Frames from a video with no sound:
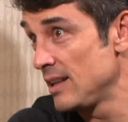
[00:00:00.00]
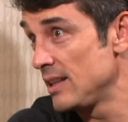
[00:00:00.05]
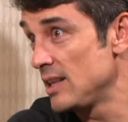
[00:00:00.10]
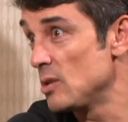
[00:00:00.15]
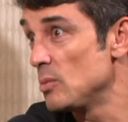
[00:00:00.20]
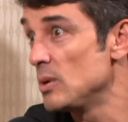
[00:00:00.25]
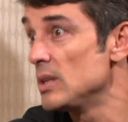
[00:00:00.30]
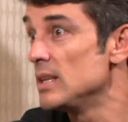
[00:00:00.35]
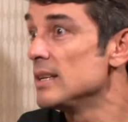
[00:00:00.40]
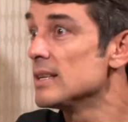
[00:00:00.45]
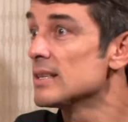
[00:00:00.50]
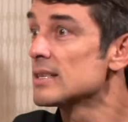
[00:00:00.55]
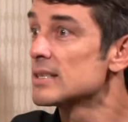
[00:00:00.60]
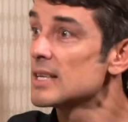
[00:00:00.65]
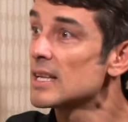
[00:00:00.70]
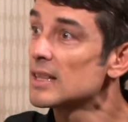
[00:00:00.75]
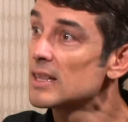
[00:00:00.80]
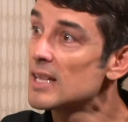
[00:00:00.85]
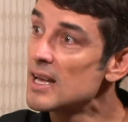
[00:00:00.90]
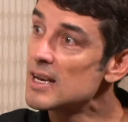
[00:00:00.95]
the ability to
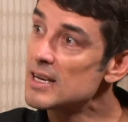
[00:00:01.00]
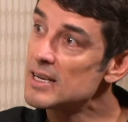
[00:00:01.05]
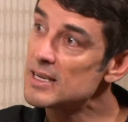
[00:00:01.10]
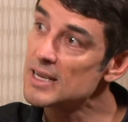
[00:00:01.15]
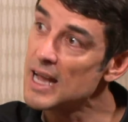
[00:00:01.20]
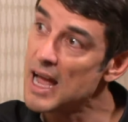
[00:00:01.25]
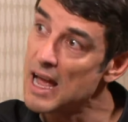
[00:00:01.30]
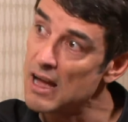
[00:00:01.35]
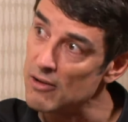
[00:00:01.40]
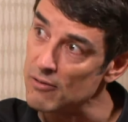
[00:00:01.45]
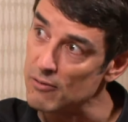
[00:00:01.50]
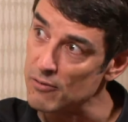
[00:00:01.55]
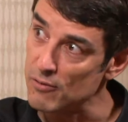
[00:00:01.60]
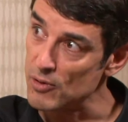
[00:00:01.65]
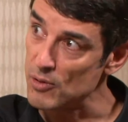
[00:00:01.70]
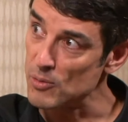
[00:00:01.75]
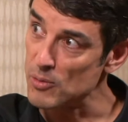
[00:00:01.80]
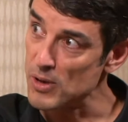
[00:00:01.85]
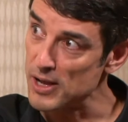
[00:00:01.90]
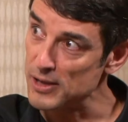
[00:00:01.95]
set that down
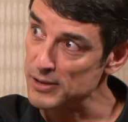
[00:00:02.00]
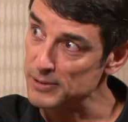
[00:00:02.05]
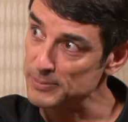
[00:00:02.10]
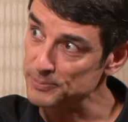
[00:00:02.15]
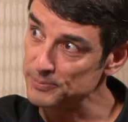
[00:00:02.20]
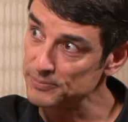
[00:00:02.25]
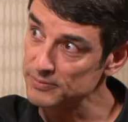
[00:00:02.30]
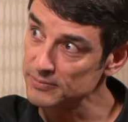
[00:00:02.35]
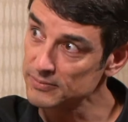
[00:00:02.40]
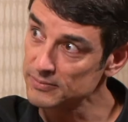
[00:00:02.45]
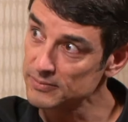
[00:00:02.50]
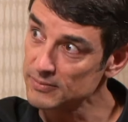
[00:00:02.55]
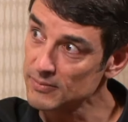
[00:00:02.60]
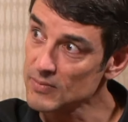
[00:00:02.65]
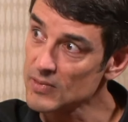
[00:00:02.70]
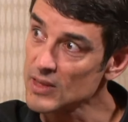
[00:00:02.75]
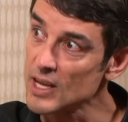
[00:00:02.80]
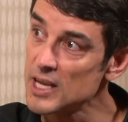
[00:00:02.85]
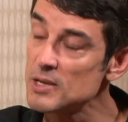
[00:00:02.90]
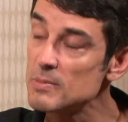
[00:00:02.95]
for a while
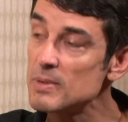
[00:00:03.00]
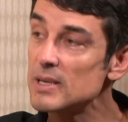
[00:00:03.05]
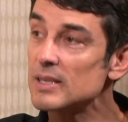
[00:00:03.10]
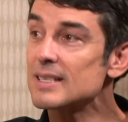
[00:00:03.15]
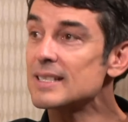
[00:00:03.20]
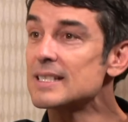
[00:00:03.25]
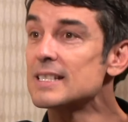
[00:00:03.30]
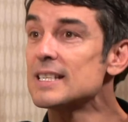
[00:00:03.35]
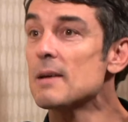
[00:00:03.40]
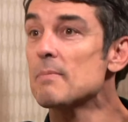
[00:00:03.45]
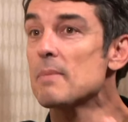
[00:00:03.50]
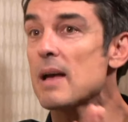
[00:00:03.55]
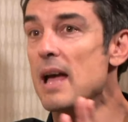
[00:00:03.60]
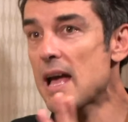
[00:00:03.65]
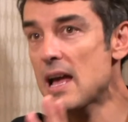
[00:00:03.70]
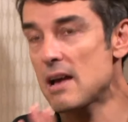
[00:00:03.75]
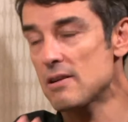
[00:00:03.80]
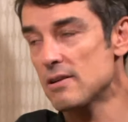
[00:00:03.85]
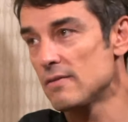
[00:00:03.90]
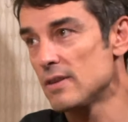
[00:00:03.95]
and to be able to step
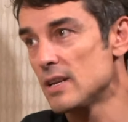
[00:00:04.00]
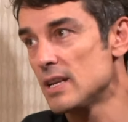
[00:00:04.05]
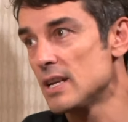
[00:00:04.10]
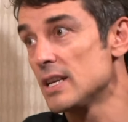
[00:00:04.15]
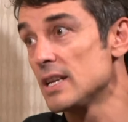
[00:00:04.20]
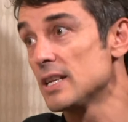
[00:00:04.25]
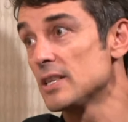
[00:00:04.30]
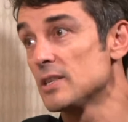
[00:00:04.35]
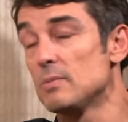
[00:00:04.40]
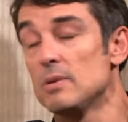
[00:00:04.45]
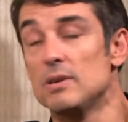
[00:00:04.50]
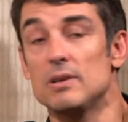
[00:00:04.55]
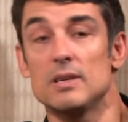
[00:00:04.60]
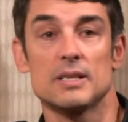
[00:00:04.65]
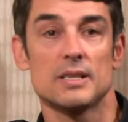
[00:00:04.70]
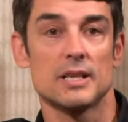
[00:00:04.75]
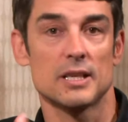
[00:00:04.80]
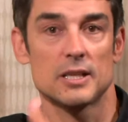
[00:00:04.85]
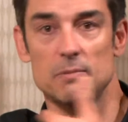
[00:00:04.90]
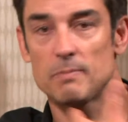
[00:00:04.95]
out of it and
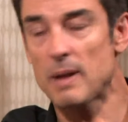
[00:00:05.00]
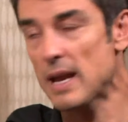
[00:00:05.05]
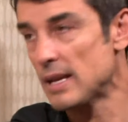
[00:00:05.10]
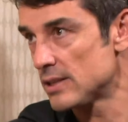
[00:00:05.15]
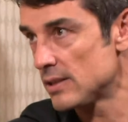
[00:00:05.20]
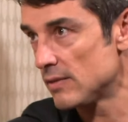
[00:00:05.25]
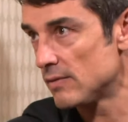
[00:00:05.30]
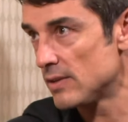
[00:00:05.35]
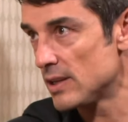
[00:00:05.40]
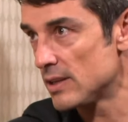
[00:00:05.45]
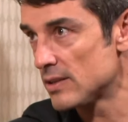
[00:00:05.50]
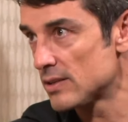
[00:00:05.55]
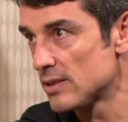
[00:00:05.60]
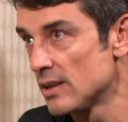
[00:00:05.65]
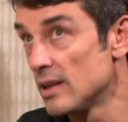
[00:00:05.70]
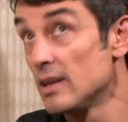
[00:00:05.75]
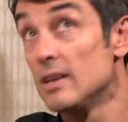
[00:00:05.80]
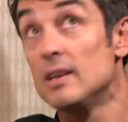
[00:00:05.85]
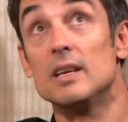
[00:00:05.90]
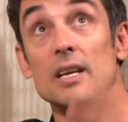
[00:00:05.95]
experience expansiveness,
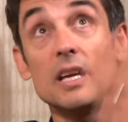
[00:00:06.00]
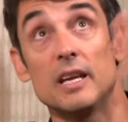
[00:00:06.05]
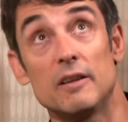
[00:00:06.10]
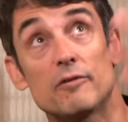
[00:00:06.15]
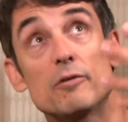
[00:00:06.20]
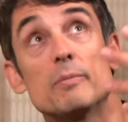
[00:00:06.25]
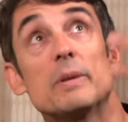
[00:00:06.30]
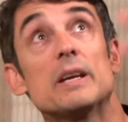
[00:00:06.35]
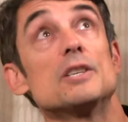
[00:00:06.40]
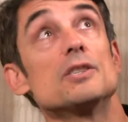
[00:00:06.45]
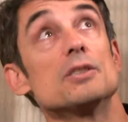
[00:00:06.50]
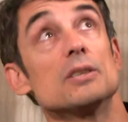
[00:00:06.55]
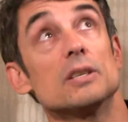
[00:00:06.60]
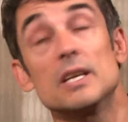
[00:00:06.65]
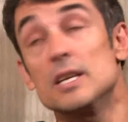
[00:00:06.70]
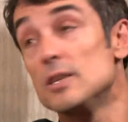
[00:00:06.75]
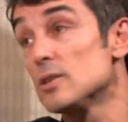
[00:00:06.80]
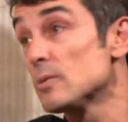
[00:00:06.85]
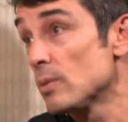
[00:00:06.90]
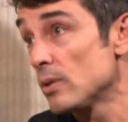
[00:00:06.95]
information,
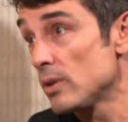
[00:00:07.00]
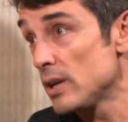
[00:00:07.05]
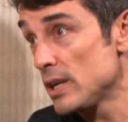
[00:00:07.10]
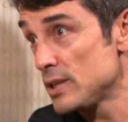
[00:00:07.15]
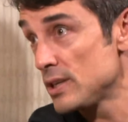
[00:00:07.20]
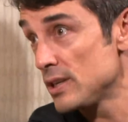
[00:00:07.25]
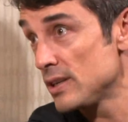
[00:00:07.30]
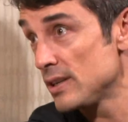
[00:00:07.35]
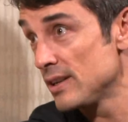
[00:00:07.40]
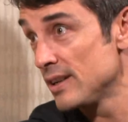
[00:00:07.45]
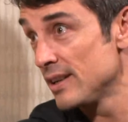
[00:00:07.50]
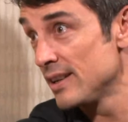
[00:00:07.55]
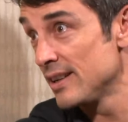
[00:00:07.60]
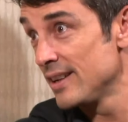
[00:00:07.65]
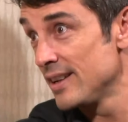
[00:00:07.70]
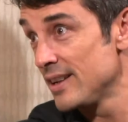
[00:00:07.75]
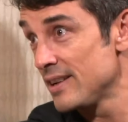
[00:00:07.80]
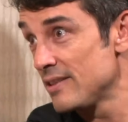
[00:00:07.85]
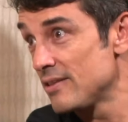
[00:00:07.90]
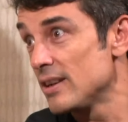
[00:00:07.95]
inspiration,
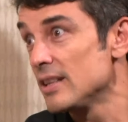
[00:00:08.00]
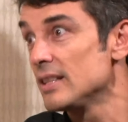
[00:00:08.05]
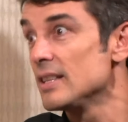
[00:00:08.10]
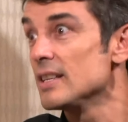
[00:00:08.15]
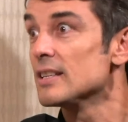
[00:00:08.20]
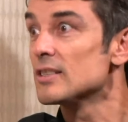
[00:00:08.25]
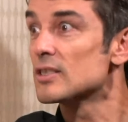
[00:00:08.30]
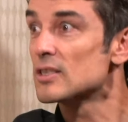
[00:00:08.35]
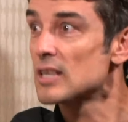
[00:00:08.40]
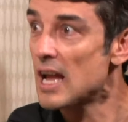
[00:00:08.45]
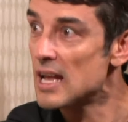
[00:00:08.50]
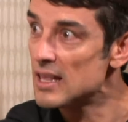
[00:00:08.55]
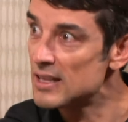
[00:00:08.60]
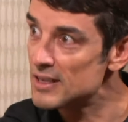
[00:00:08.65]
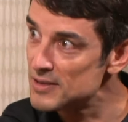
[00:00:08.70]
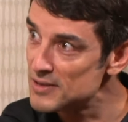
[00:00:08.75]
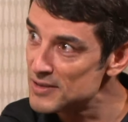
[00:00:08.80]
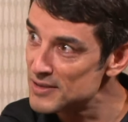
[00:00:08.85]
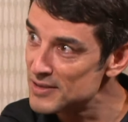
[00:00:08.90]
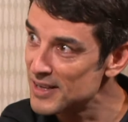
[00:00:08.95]
right? The
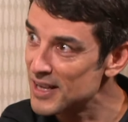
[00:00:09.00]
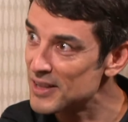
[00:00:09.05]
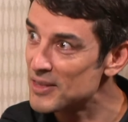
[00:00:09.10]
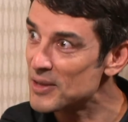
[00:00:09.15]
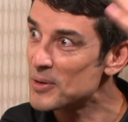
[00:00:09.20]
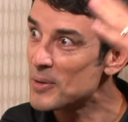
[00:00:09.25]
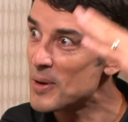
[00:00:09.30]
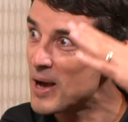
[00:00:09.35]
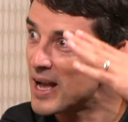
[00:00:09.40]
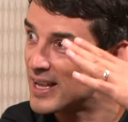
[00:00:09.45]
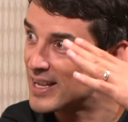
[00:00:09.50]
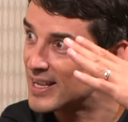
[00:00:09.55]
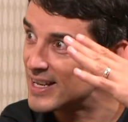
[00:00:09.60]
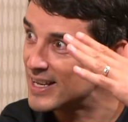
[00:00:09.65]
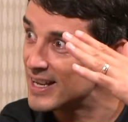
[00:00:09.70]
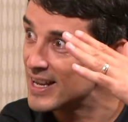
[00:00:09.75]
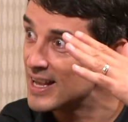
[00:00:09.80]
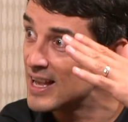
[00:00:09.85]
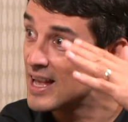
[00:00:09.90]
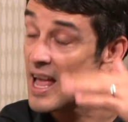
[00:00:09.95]
silence and the
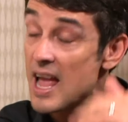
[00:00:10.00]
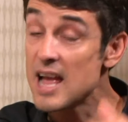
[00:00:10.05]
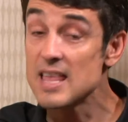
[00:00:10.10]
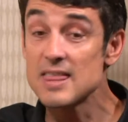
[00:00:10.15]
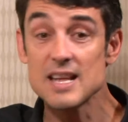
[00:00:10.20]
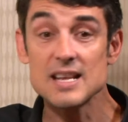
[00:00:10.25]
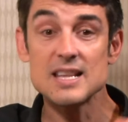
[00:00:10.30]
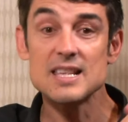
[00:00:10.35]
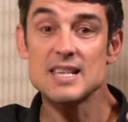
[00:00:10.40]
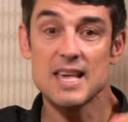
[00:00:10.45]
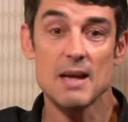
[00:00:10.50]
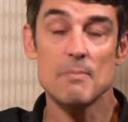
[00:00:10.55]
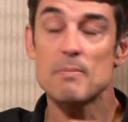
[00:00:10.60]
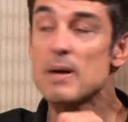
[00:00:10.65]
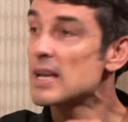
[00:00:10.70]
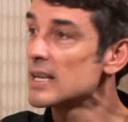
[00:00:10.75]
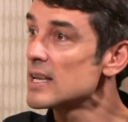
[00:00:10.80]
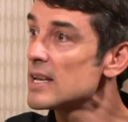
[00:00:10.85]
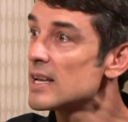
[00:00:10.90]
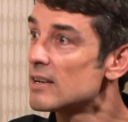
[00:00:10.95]
quiet, and then get
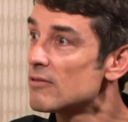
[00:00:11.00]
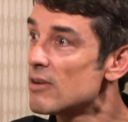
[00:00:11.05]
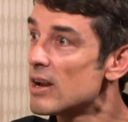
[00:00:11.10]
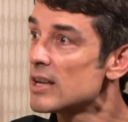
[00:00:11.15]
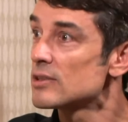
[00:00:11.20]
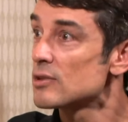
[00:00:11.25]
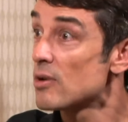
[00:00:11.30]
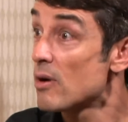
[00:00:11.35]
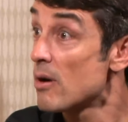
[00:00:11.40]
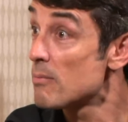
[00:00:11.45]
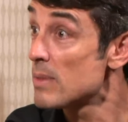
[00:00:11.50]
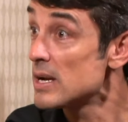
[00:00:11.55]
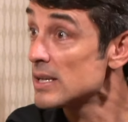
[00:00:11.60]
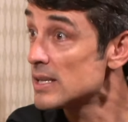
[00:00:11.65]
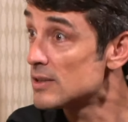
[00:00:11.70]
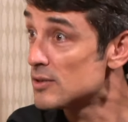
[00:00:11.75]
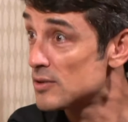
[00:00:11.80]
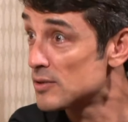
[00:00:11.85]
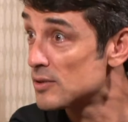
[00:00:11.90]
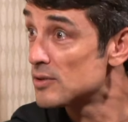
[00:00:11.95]
back in, right? So our
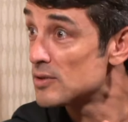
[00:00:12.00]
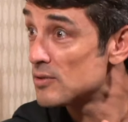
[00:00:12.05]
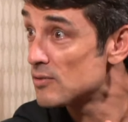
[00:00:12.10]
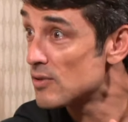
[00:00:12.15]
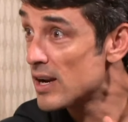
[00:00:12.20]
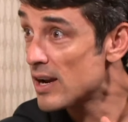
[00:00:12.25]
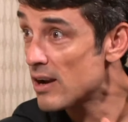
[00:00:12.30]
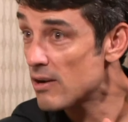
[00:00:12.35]
monkey suits, right?